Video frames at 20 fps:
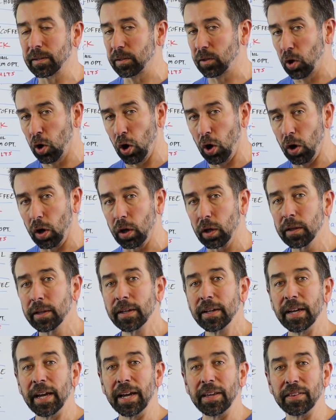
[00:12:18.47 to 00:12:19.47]
call
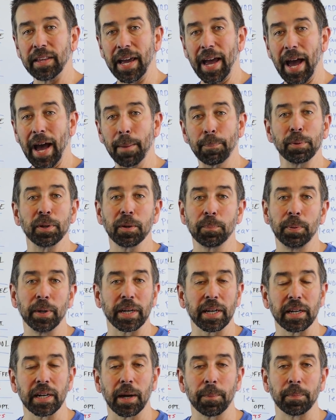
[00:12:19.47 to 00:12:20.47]
and they happen to
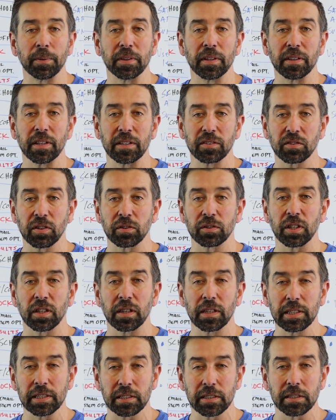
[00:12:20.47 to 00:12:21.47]
pick it up and then they start to
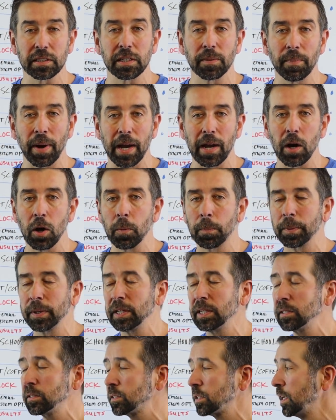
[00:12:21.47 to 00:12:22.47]
listen to my
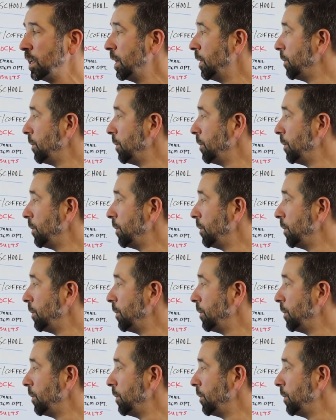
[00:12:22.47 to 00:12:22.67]
openings,